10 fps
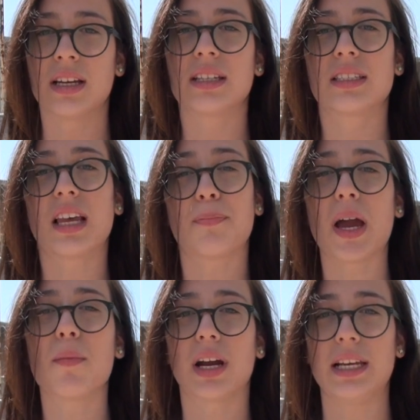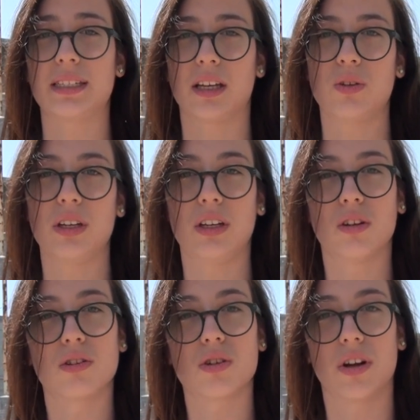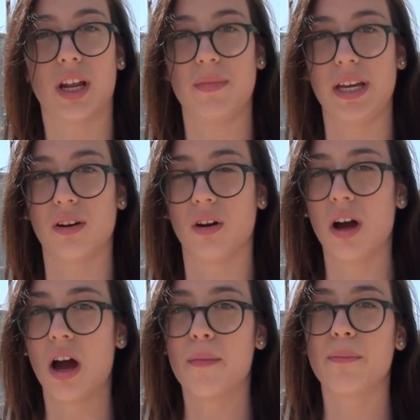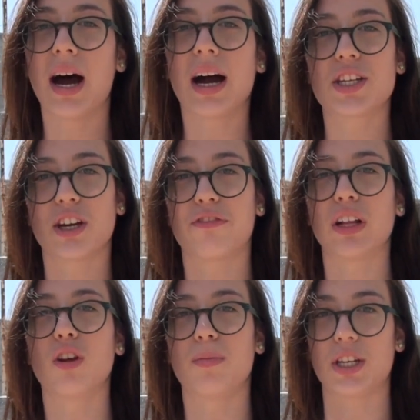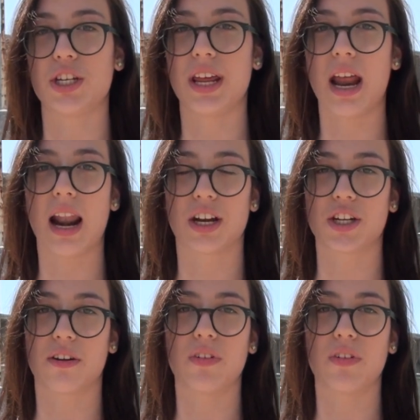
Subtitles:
of the United States towards us in the rebuilding of our school after the